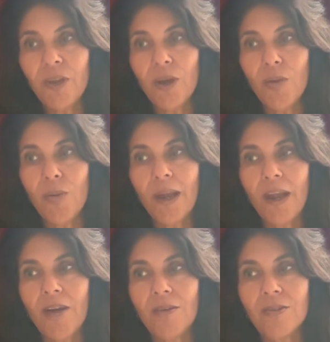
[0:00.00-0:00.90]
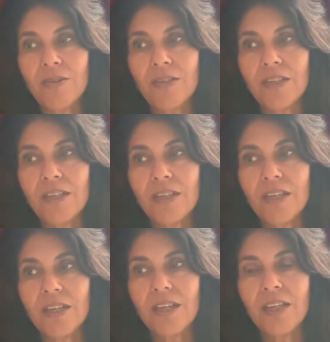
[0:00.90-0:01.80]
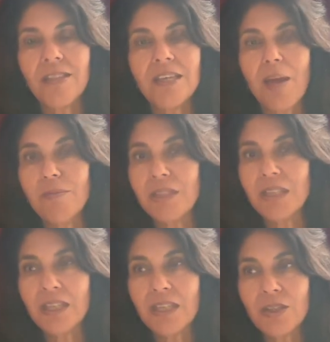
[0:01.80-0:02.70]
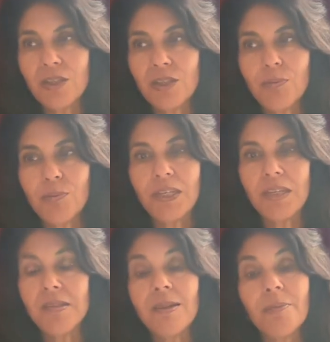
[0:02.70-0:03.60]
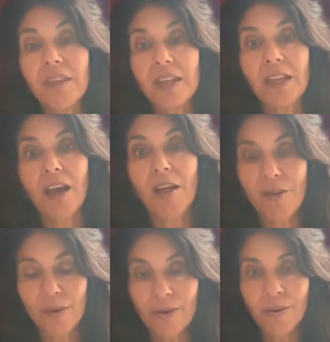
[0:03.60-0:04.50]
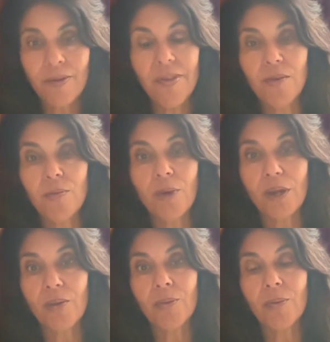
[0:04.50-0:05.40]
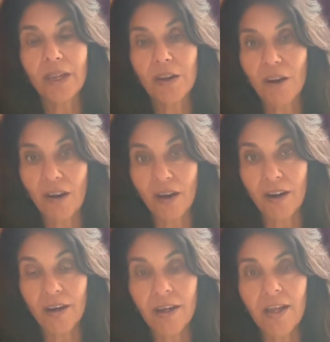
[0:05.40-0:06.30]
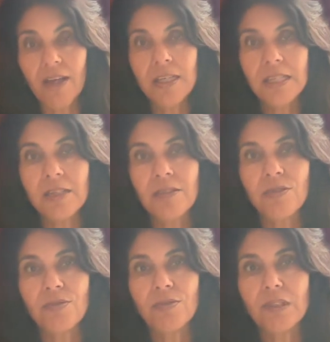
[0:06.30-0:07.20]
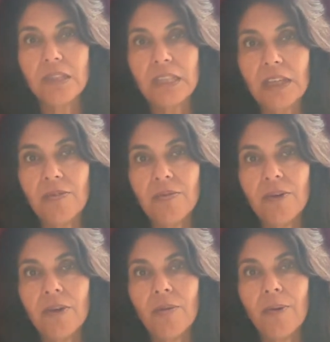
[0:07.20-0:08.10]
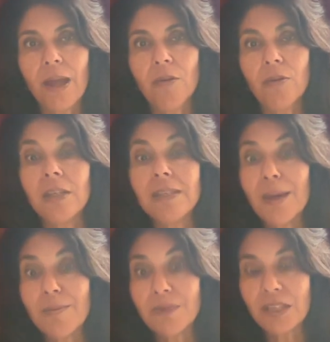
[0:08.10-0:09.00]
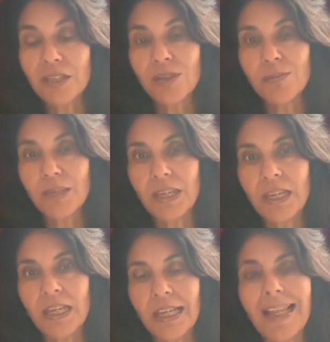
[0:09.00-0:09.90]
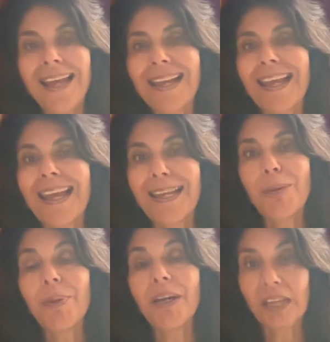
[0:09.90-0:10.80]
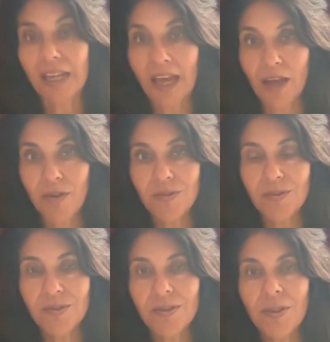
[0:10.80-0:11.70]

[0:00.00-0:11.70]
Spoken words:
around attempting to be something other than where we are. Sense of relief around attempting to be like anybody else.